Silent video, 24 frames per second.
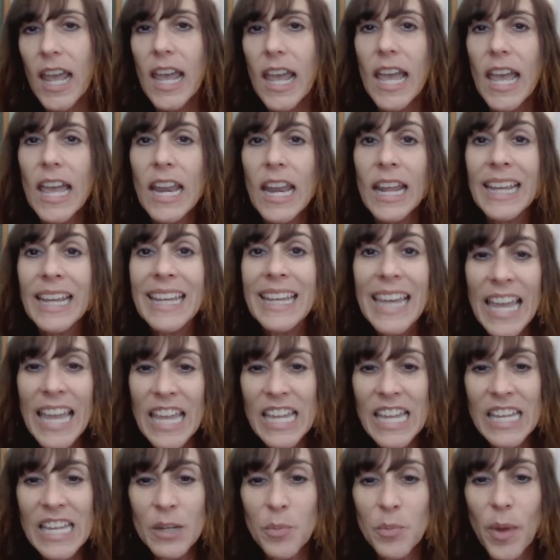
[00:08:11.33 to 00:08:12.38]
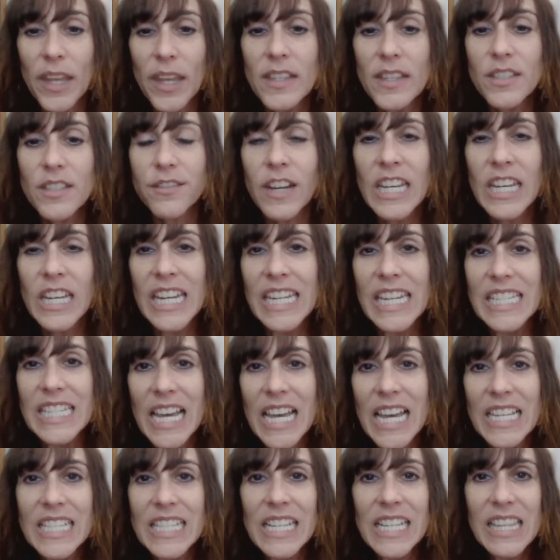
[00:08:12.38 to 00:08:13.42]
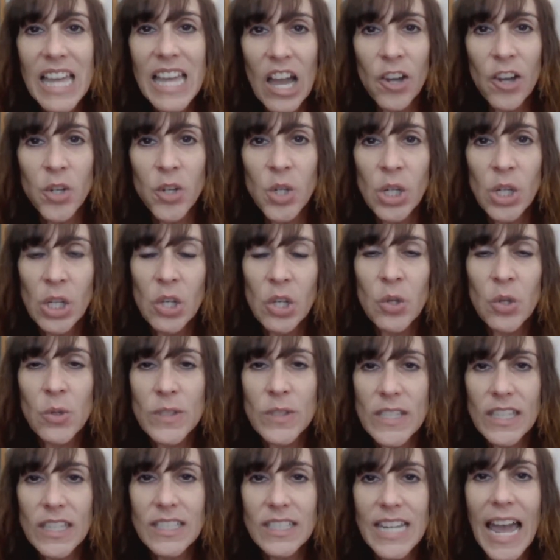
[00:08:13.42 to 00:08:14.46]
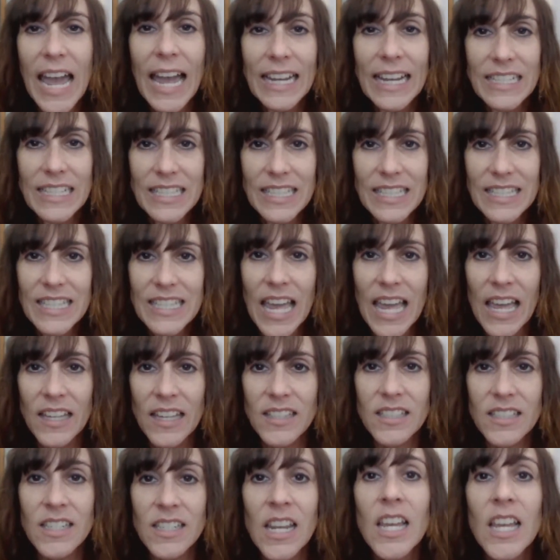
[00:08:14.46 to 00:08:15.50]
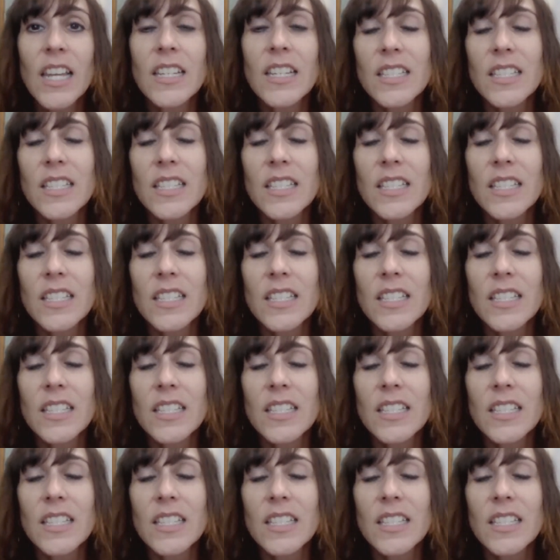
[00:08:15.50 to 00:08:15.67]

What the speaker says: And again, Pennsylvania does allow you to use the tax assessed